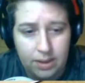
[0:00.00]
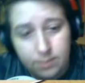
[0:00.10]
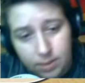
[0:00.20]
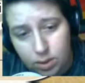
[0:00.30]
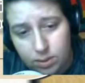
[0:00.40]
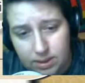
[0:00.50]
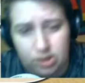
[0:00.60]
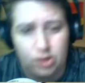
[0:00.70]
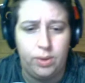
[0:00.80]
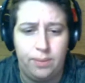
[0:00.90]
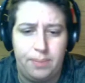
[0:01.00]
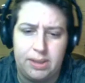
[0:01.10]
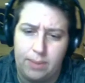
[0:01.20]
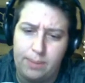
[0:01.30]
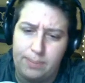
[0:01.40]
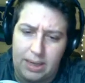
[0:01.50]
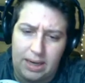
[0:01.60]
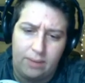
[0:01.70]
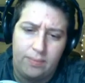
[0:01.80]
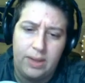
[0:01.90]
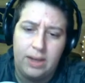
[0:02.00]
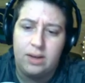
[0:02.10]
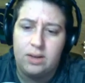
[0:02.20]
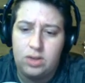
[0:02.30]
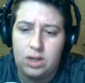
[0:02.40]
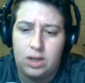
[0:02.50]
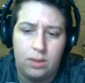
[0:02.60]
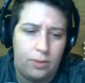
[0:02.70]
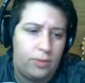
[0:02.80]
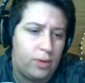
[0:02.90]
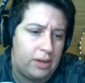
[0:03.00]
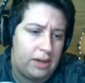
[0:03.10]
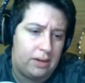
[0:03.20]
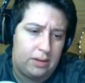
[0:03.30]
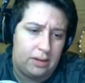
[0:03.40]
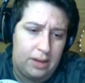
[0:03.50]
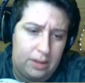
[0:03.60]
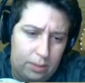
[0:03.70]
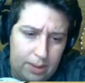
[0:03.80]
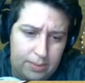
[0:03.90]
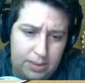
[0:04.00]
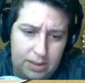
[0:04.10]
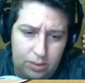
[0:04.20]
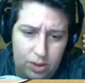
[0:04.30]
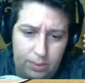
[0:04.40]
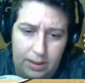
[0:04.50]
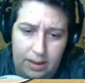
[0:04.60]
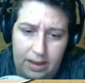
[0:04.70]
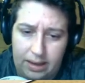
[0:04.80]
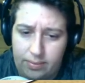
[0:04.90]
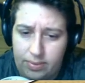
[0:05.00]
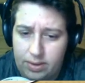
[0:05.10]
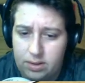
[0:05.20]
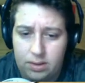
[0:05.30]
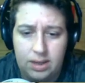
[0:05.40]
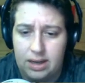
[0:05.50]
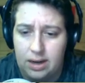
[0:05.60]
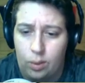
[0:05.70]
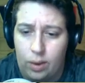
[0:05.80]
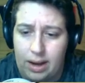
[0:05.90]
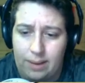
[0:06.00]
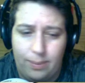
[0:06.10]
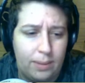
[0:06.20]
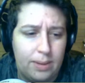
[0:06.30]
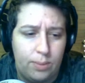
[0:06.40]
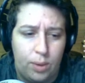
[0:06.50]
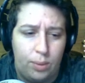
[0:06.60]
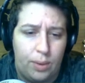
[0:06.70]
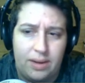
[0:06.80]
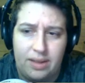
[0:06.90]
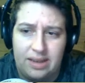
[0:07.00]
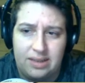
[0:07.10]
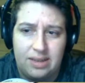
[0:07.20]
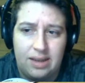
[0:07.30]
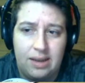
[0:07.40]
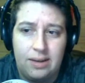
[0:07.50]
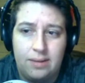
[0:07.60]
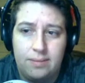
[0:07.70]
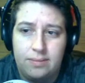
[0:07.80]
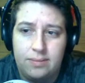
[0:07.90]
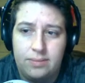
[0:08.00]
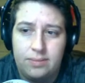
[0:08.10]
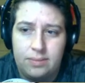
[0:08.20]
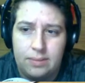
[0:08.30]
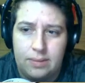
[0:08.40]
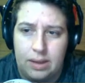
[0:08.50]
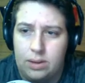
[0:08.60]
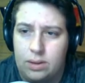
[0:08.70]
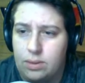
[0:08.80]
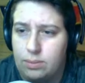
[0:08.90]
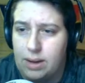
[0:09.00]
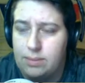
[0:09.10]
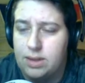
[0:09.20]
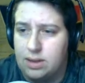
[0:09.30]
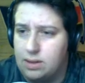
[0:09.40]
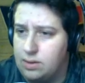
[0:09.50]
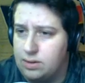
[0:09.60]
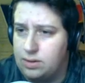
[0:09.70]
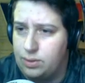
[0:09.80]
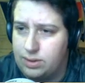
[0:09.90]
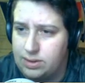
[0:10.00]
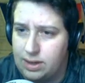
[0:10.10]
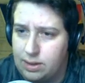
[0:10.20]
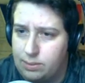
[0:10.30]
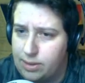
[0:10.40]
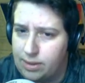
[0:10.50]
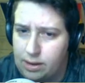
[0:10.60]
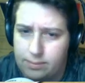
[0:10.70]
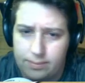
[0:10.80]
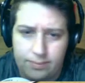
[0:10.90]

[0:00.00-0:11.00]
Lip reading: But normally she would have picked him up by now. She called before dinner to let your moms know she'd be late. You didn't hear why. Probably more work things. No, Mom doesn't look too excited about that.